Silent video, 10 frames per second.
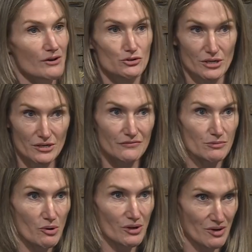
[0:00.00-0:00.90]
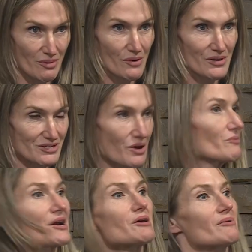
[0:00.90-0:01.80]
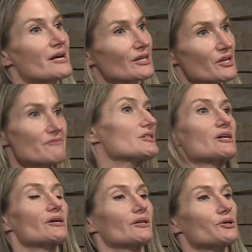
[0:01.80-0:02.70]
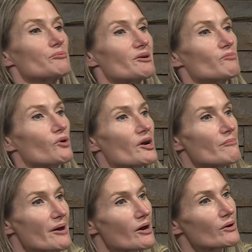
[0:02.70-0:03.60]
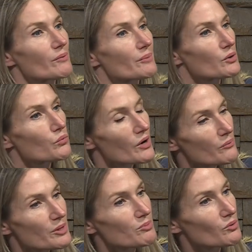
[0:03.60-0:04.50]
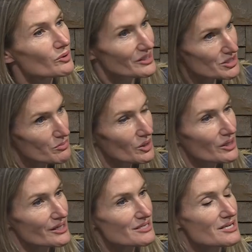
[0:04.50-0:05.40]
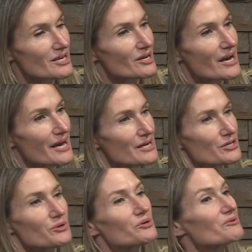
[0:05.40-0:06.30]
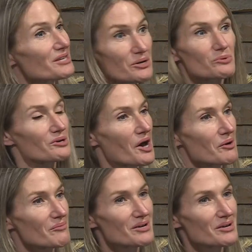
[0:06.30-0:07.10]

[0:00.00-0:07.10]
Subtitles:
Jordan, you've spoken about this already, but I'd love to hear a little bit more about what people will experience here, and who you think will come